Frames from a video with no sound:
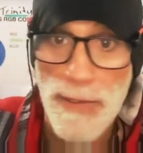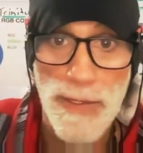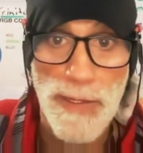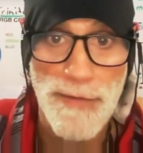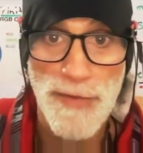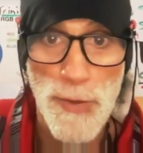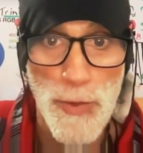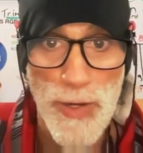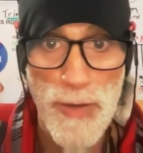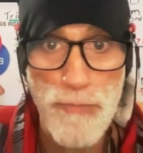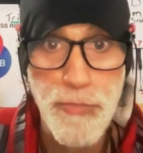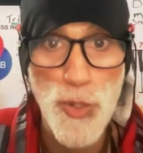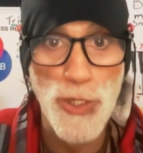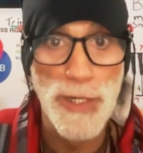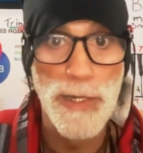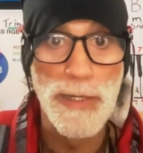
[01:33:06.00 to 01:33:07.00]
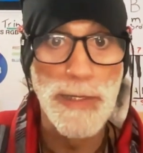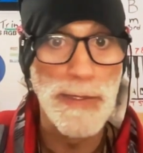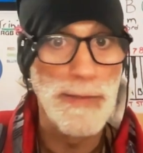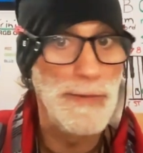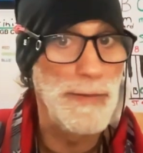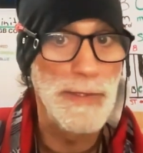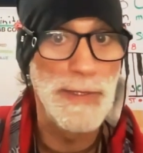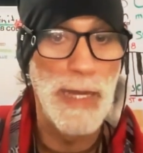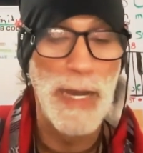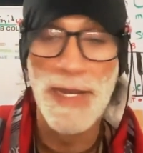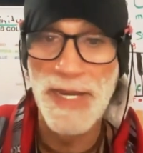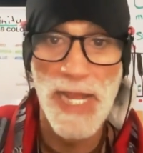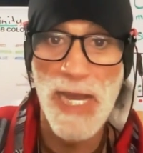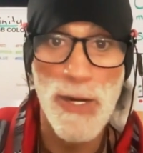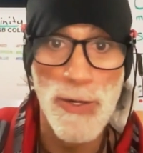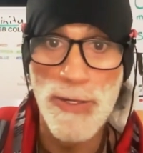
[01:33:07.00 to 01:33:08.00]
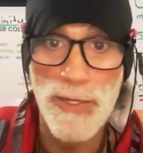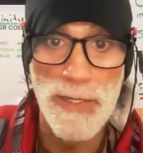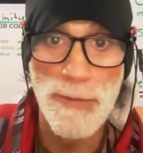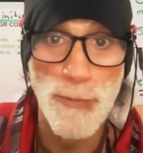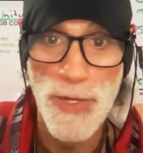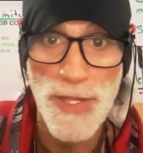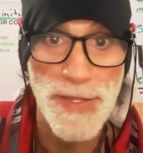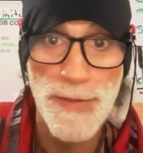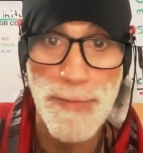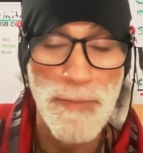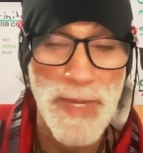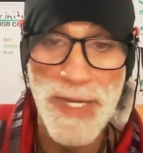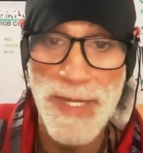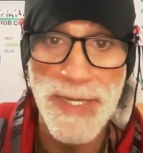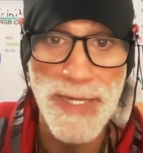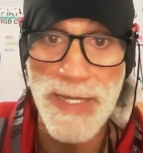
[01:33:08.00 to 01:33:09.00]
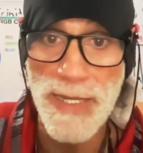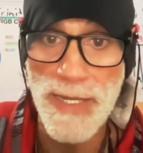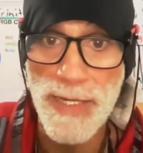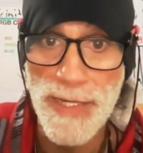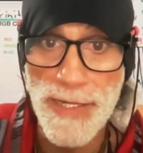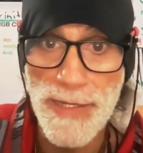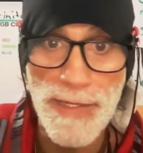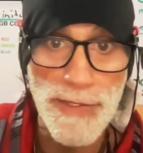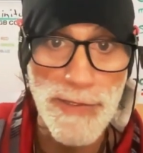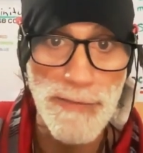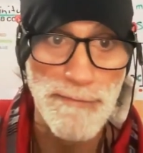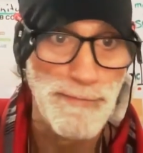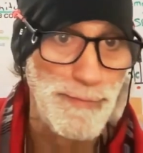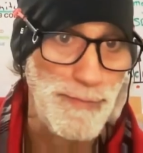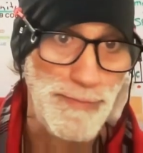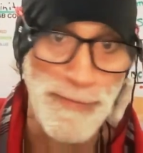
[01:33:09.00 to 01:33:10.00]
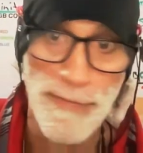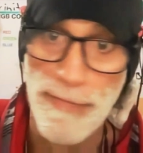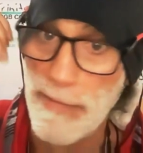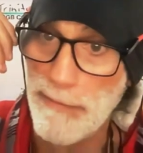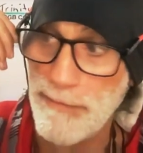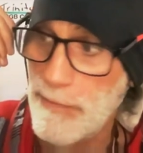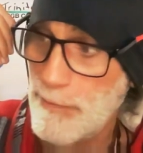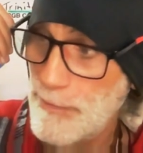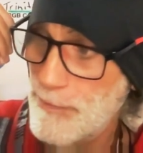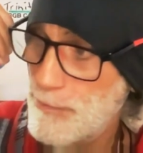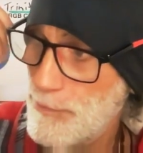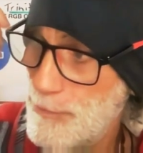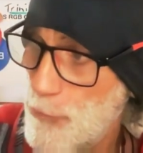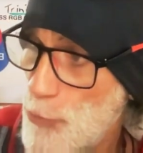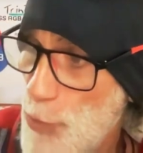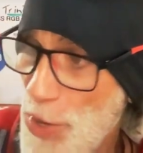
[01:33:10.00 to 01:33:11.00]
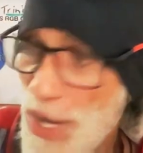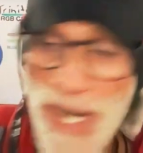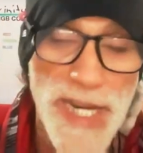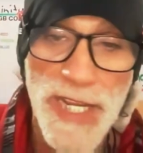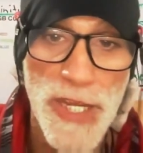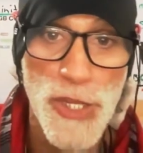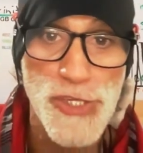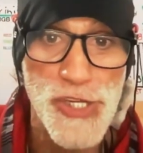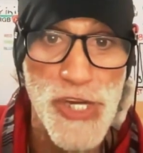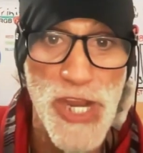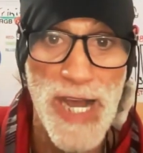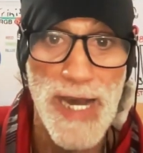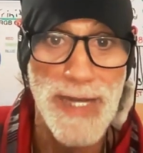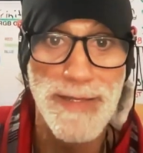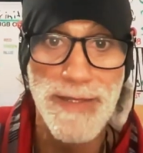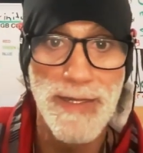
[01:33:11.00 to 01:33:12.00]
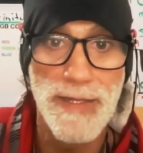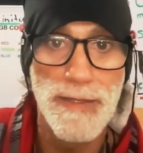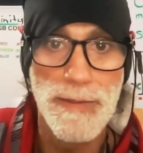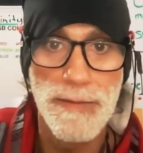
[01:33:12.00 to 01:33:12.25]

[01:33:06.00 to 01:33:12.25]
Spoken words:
If you want to book an hour with me reading your chart,